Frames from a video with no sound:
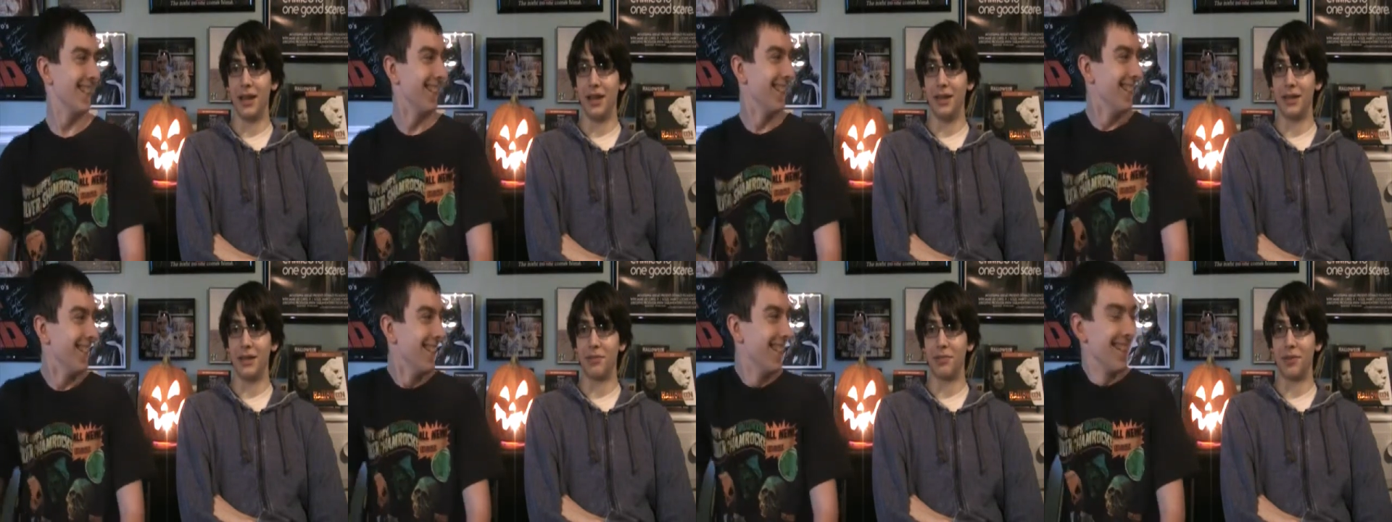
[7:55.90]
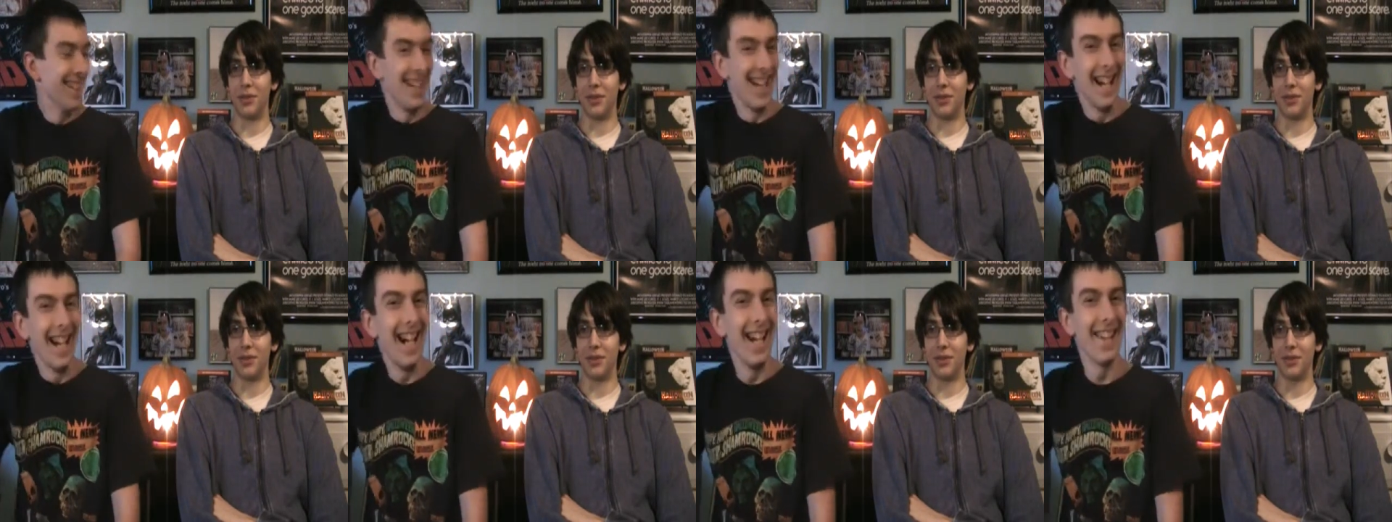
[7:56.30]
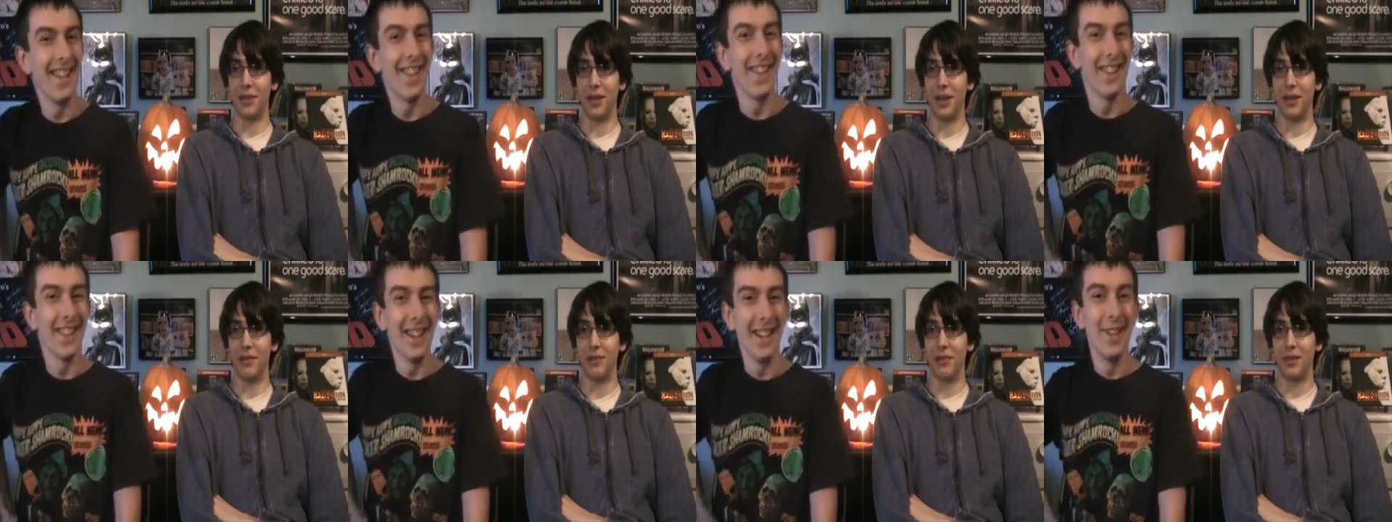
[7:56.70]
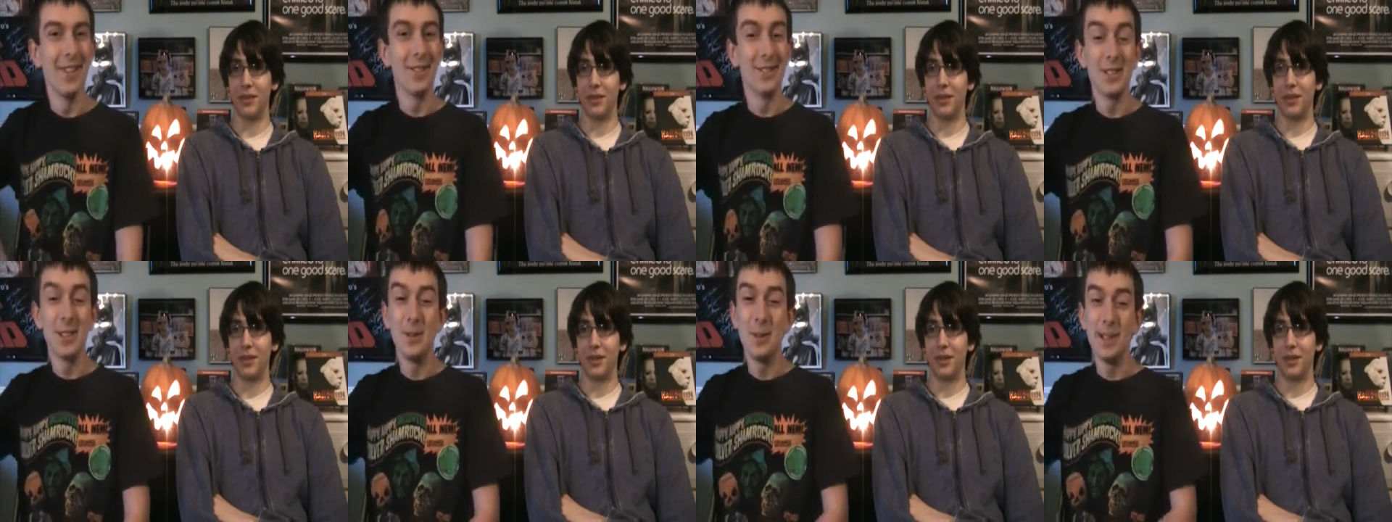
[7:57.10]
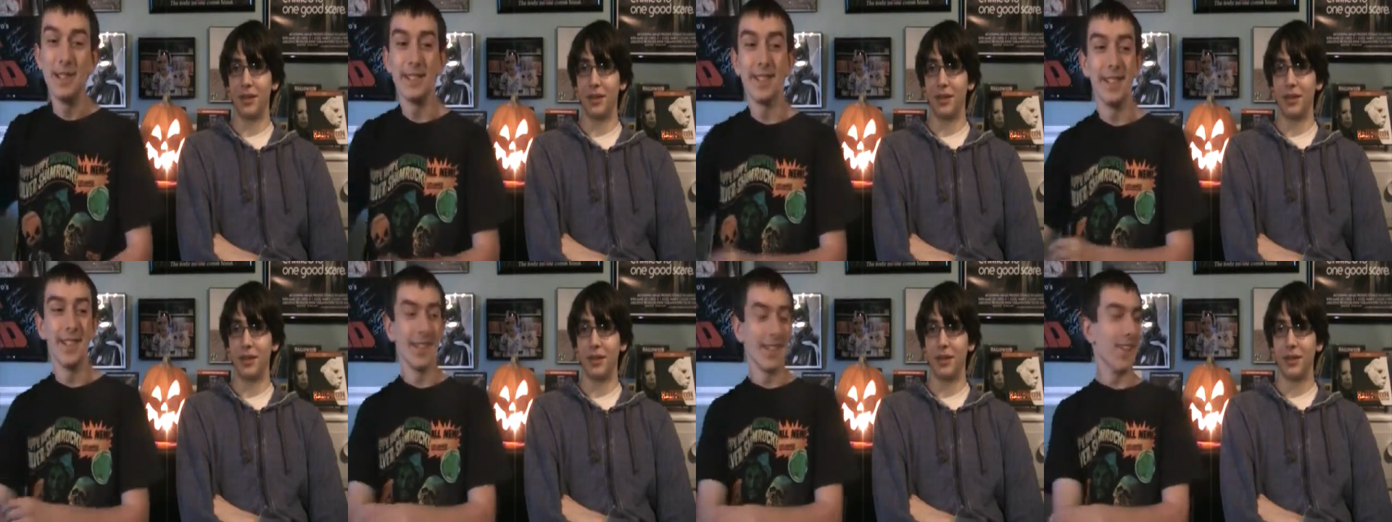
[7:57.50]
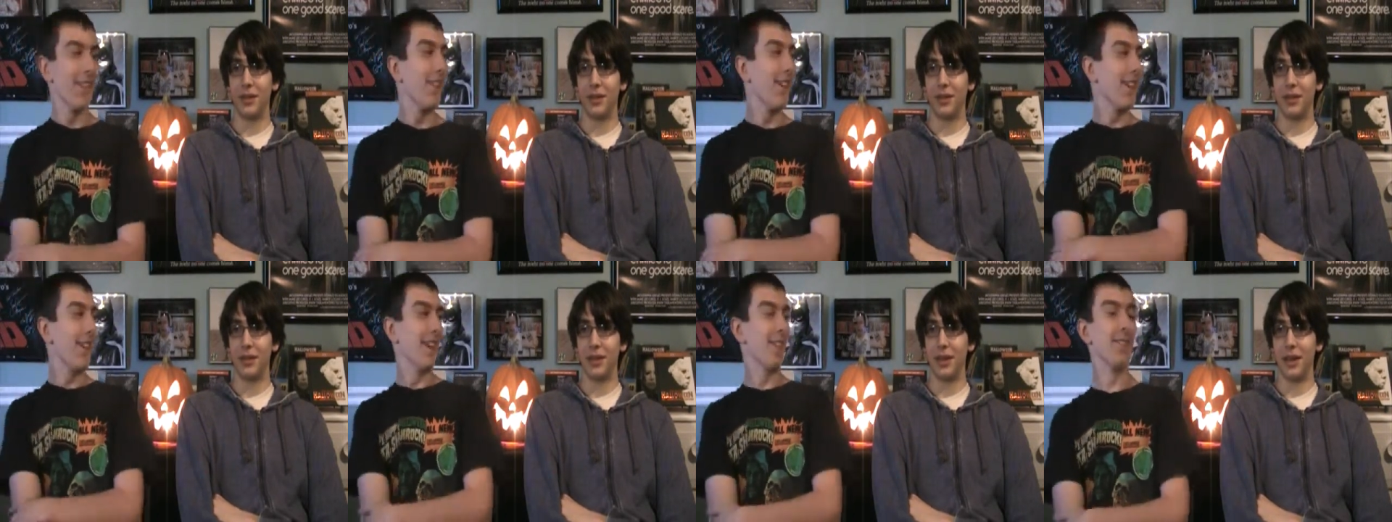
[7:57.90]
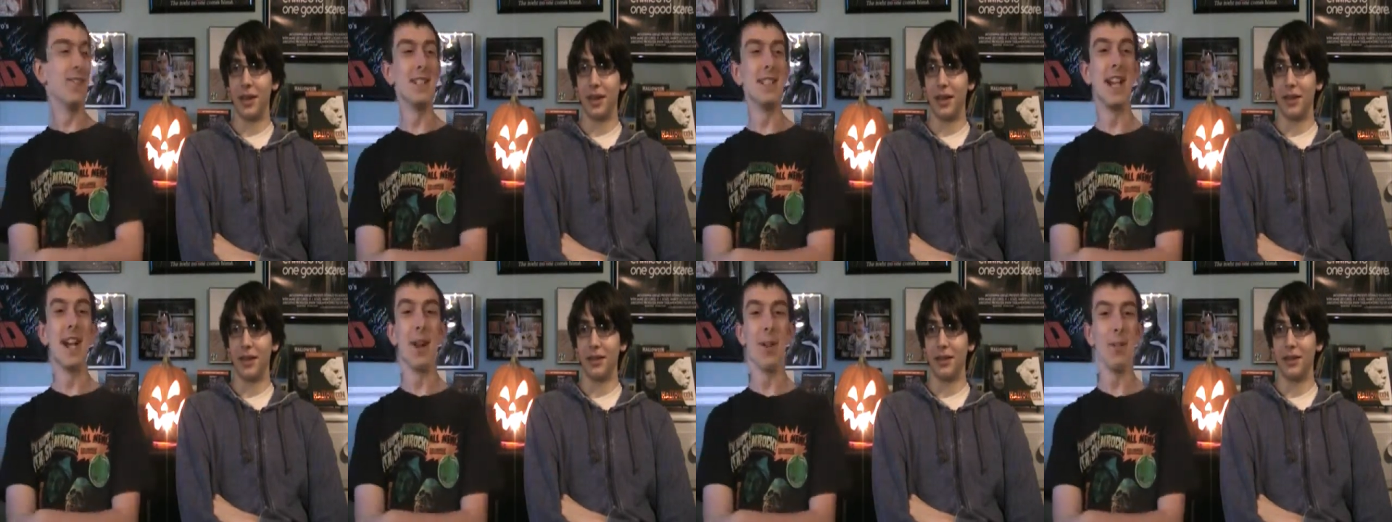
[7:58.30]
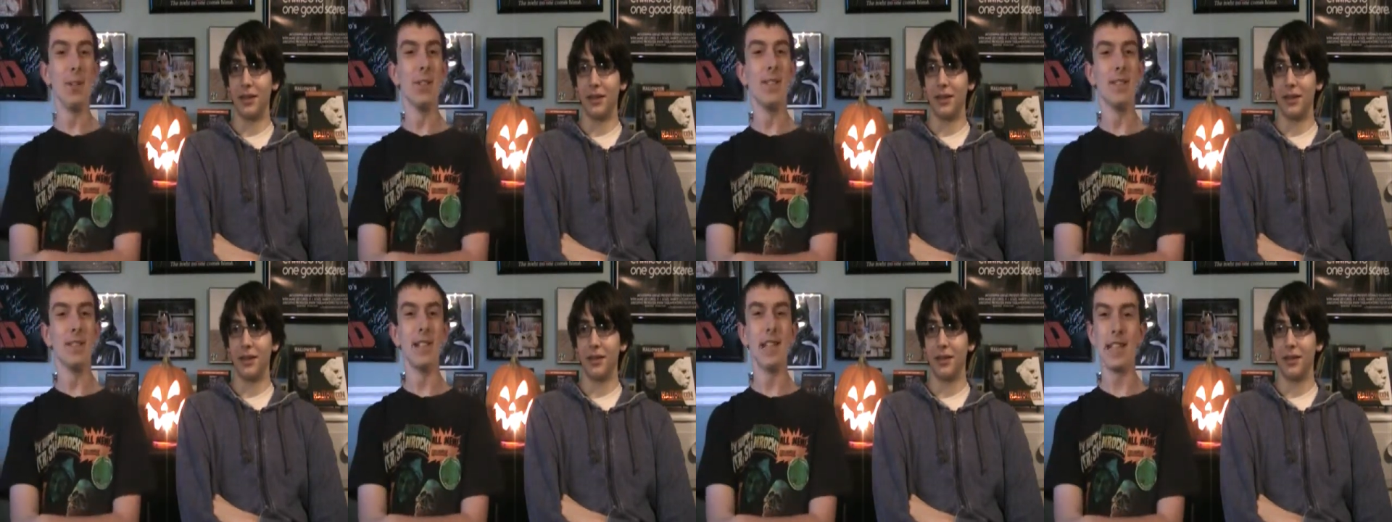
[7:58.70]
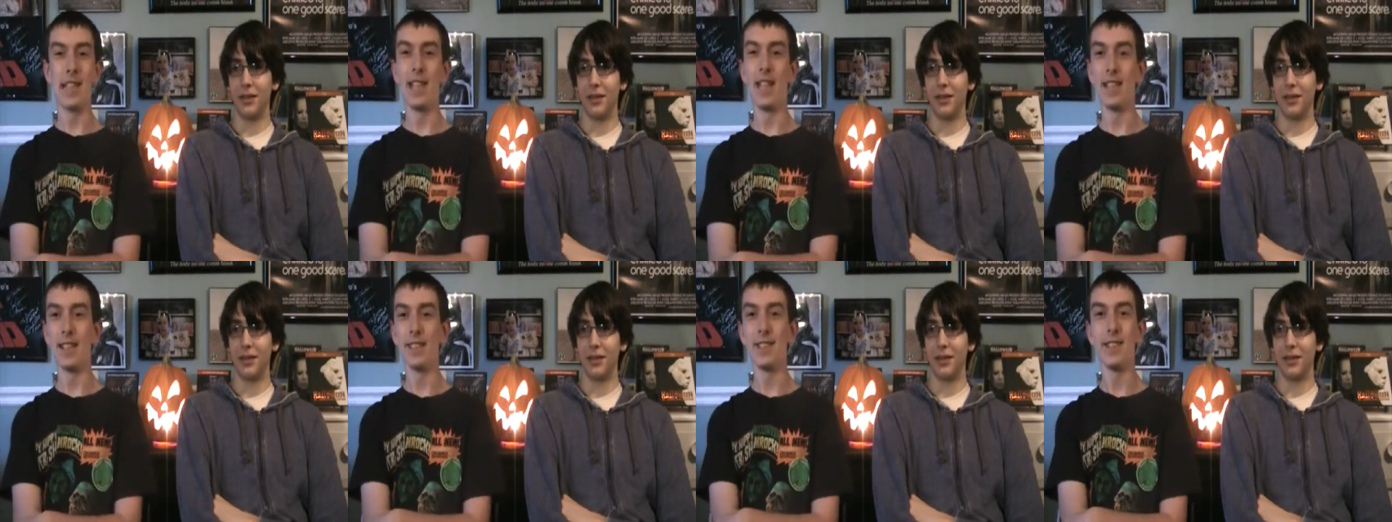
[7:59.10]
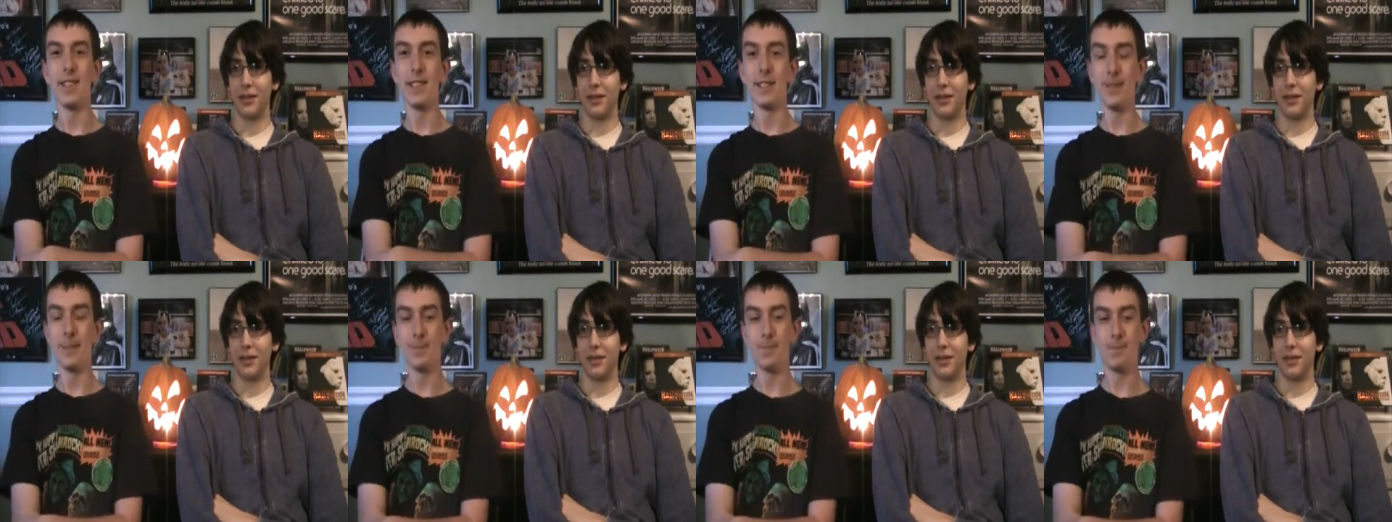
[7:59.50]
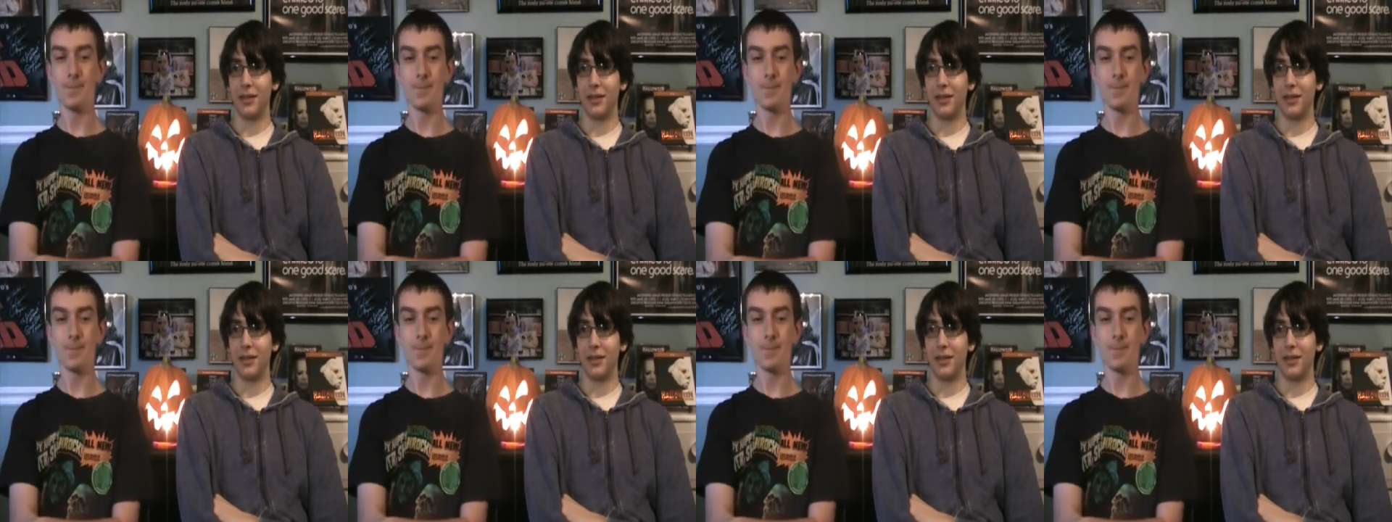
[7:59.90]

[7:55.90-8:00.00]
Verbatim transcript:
Speaker 1: it is pretty screwed. Thought,
Speaker 2: that was really well done though. I really I really like that scene.